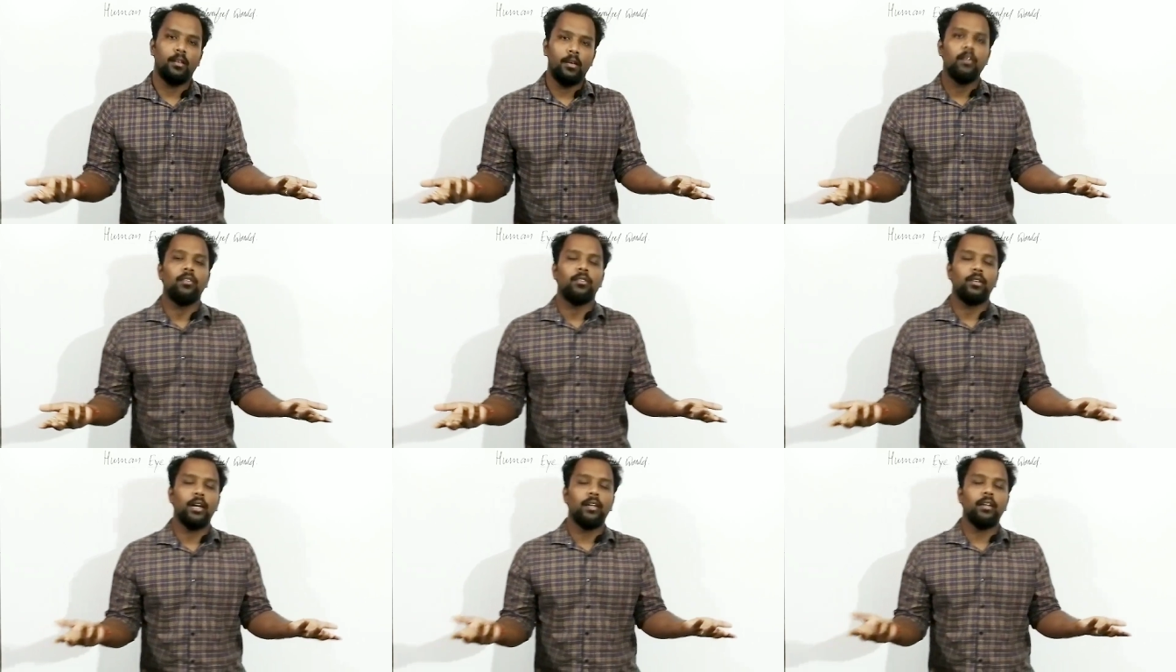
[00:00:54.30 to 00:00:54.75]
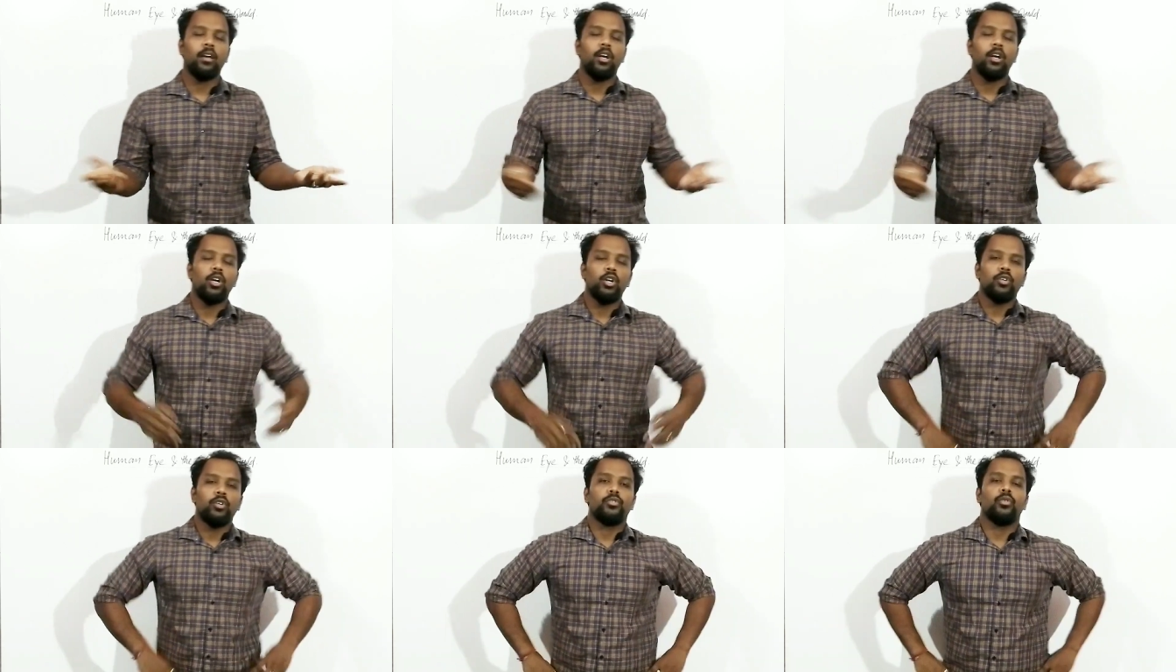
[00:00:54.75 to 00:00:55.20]
right?
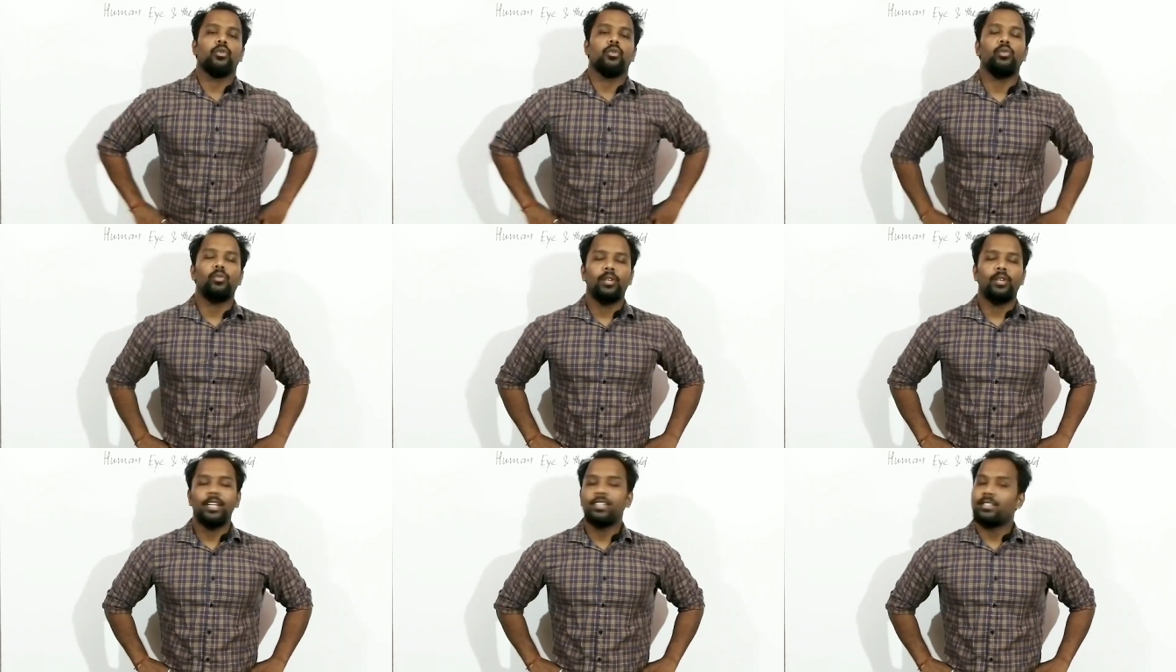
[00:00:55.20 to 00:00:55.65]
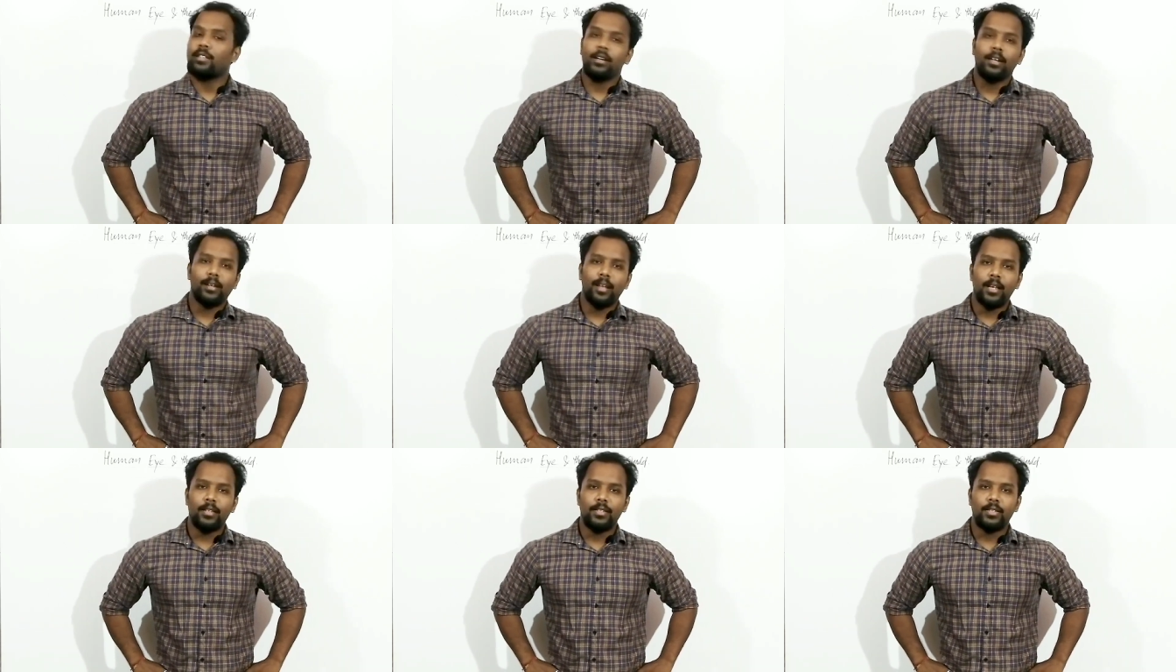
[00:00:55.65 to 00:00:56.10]
So let's start the
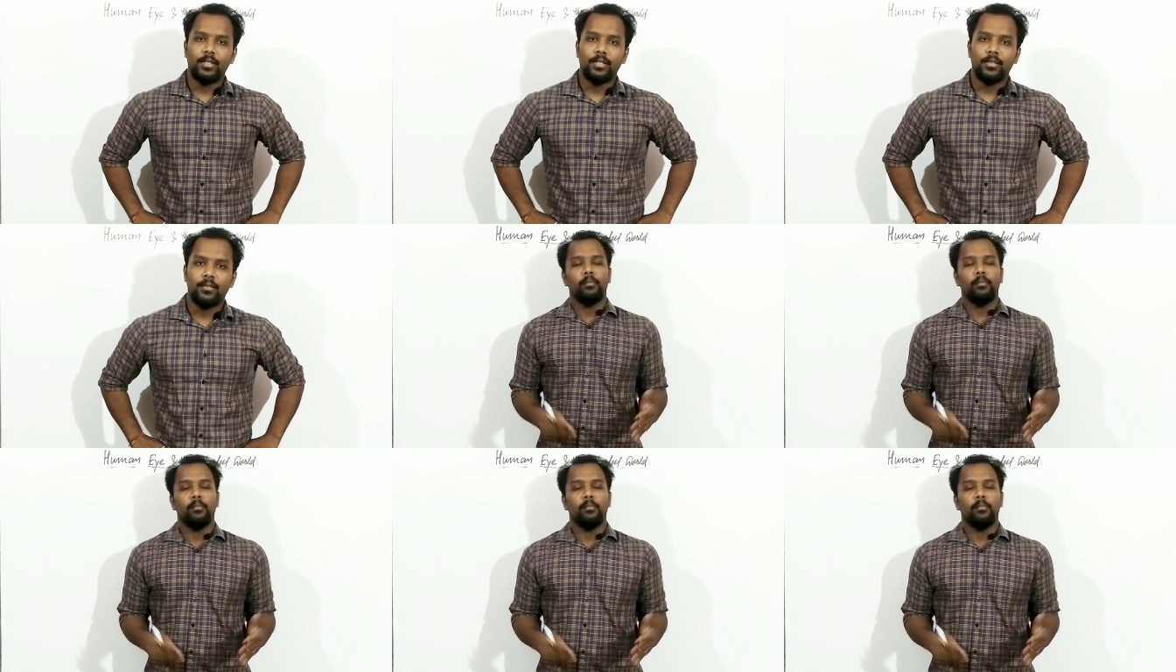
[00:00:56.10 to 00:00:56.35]
class.